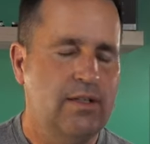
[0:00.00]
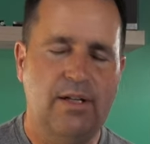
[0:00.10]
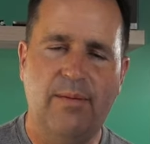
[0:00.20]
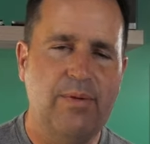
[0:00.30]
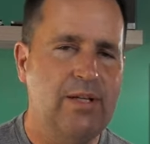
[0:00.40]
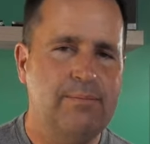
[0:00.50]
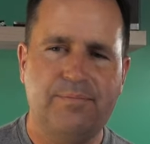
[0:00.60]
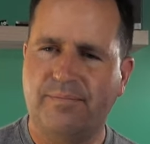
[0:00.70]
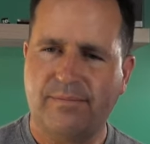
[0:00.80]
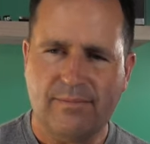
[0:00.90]
I mean,
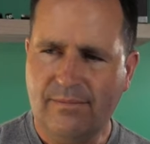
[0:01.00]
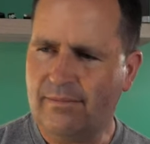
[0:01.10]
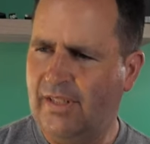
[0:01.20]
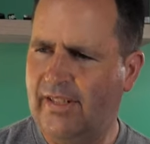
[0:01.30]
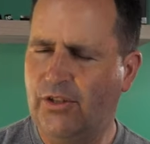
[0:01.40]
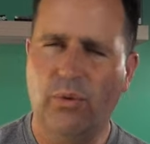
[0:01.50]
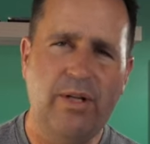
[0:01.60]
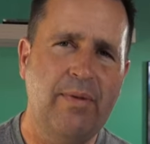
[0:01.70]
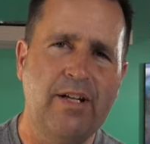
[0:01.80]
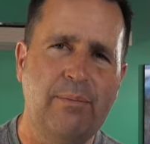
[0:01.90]
that 20
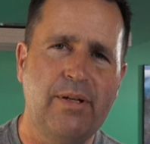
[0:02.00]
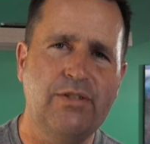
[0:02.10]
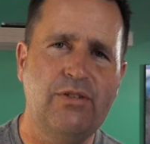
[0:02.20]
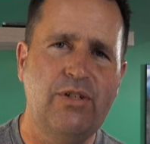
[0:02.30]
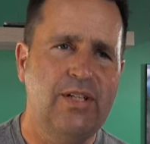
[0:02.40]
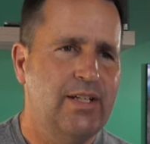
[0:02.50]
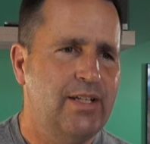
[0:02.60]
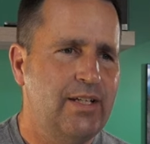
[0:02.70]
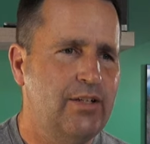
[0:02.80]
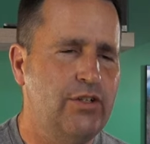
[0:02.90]
megapixel,
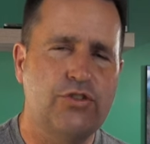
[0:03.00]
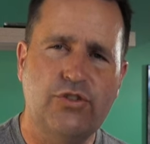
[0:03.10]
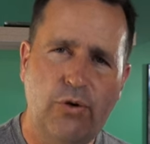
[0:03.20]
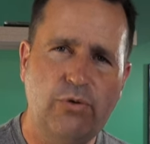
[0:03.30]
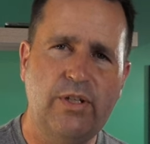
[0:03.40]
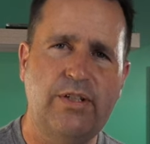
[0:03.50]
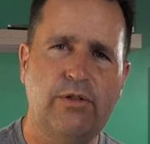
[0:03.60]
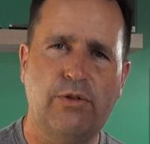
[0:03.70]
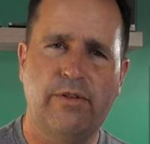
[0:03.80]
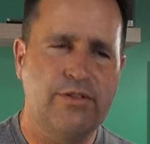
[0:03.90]
it is so
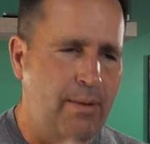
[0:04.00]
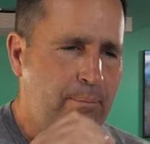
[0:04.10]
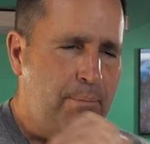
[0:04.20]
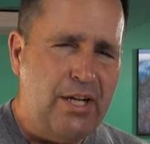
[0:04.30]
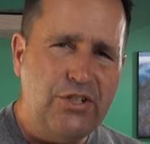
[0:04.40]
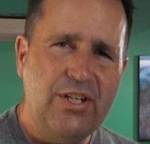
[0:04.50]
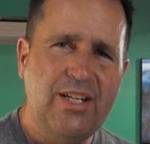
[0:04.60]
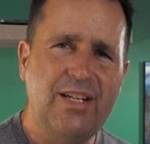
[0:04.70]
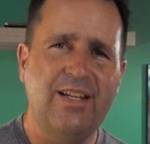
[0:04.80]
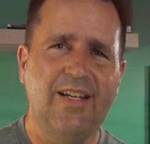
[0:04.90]
detail oriented. I'm pinching in,